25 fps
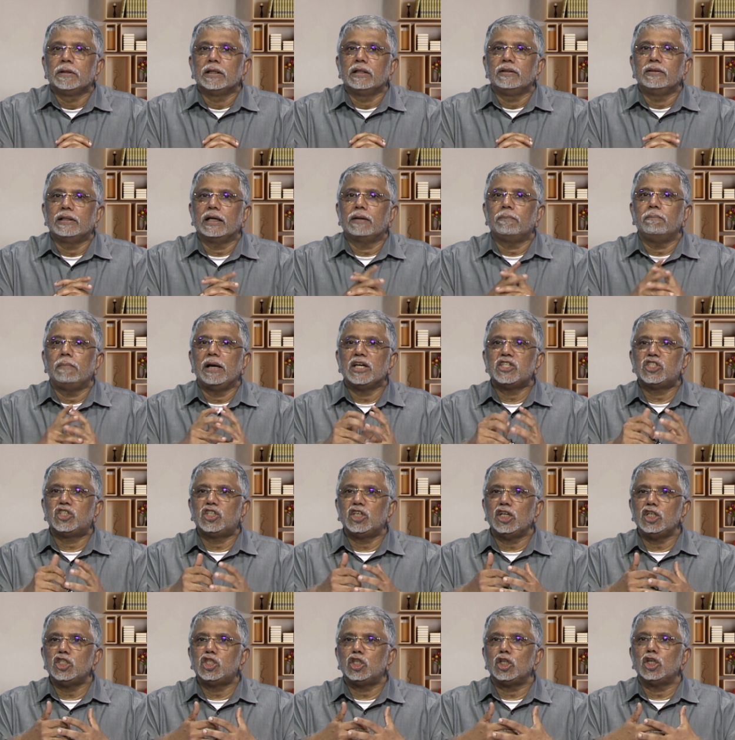the
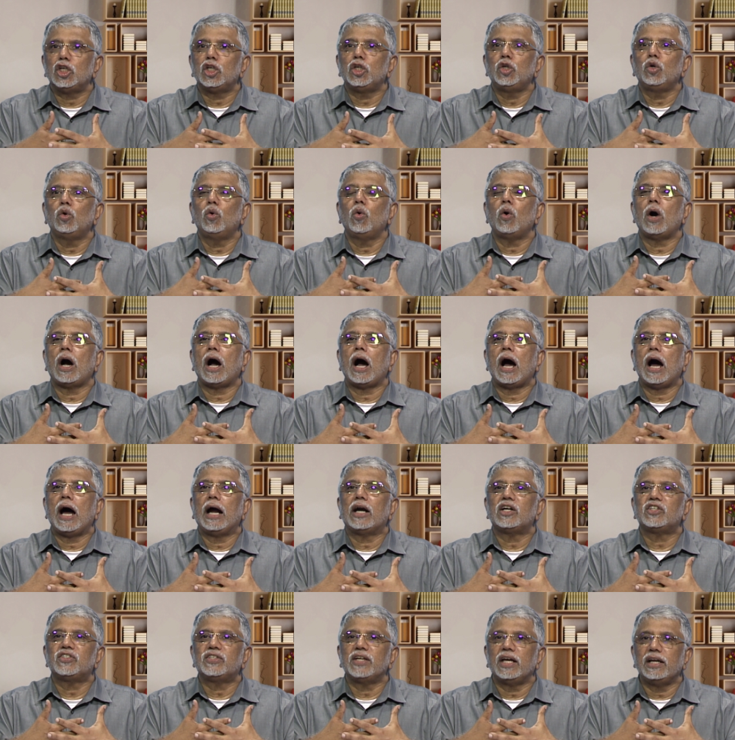message you
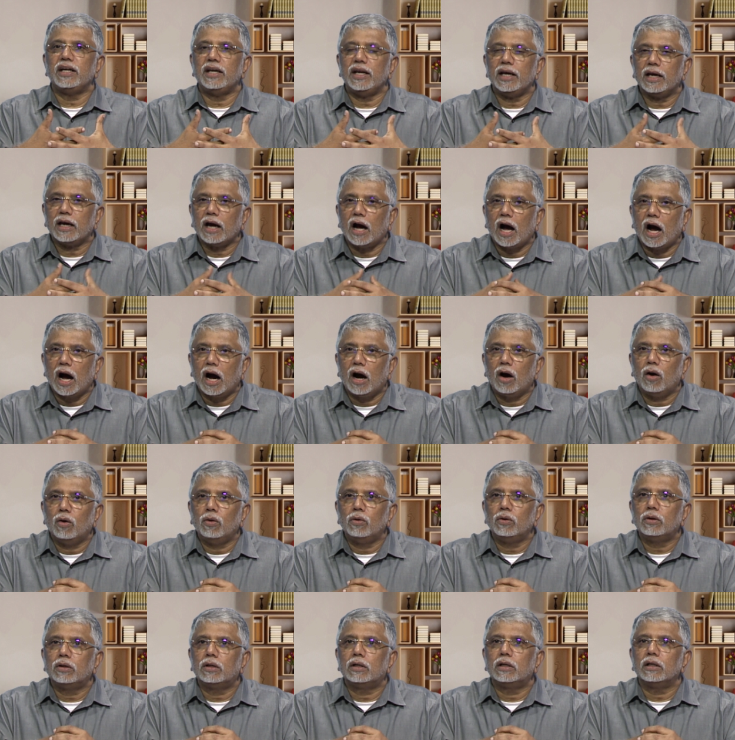are sending
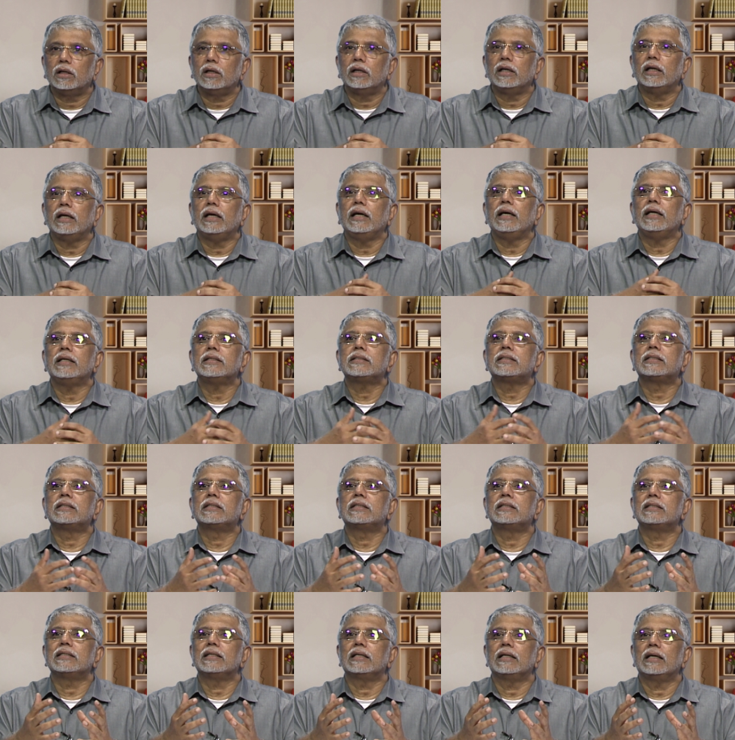out
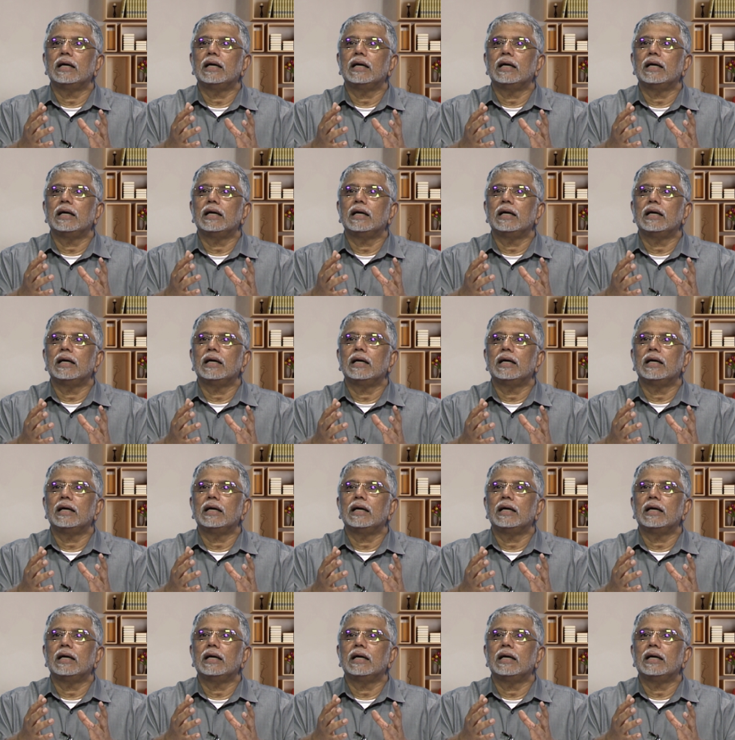is